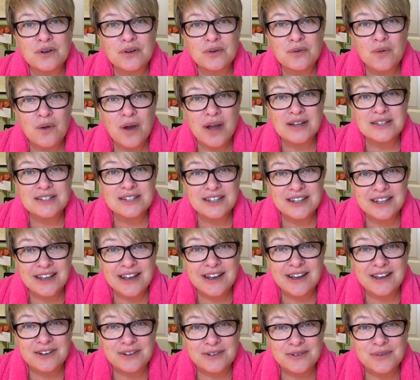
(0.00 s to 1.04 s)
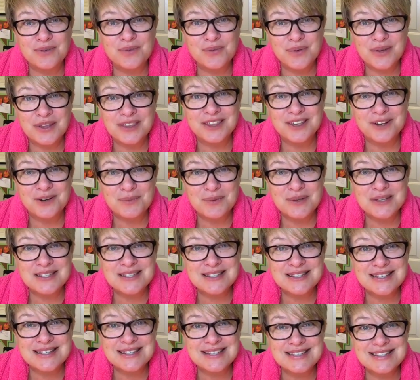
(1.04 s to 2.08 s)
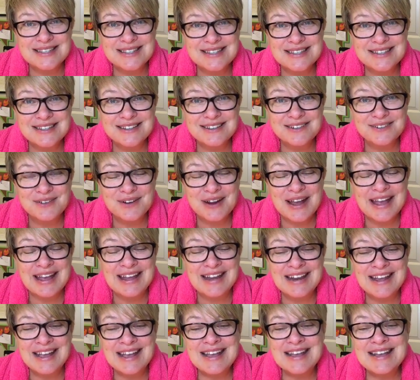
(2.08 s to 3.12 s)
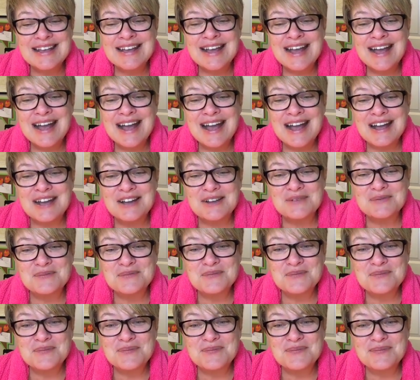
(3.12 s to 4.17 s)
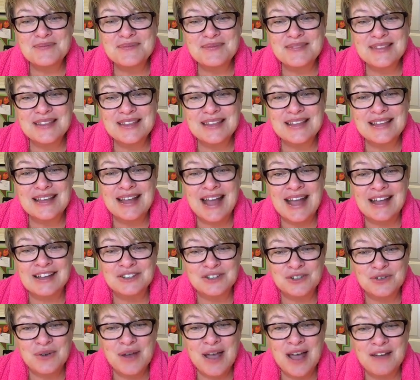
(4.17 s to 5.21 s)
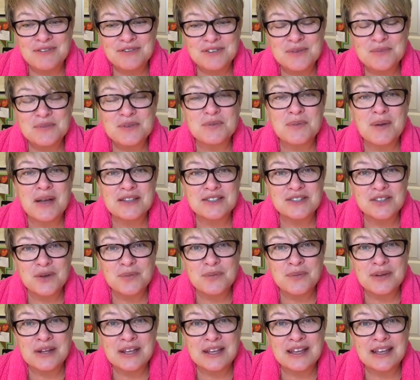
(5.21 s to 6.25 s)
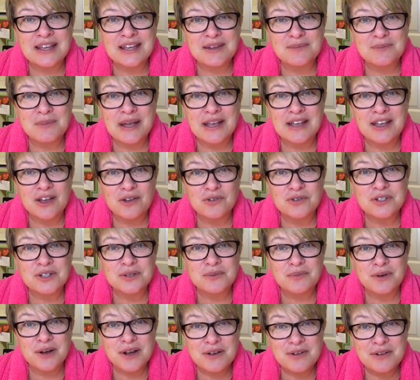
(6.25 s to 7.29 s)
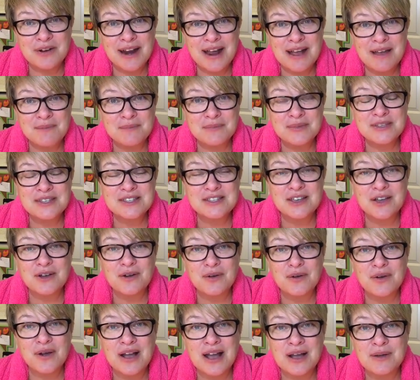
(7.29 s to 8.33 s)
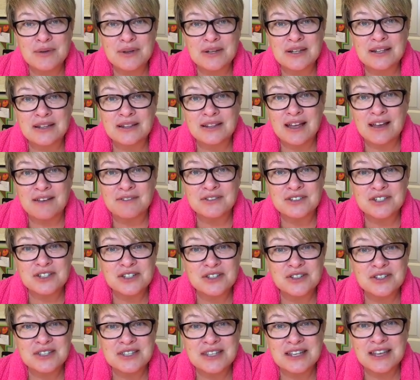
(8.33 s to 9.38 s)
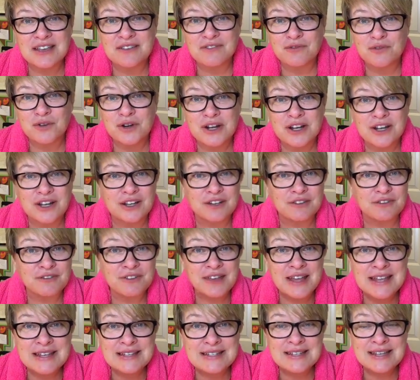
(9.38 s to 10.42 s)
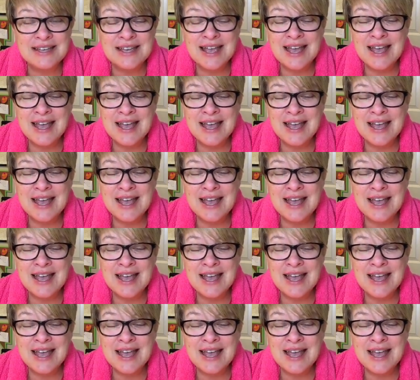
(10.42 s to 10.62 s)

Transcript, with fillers: want to go with your business, right? Um, I do have some spots opening in my coaching program, so I would love to see if we're a good fit.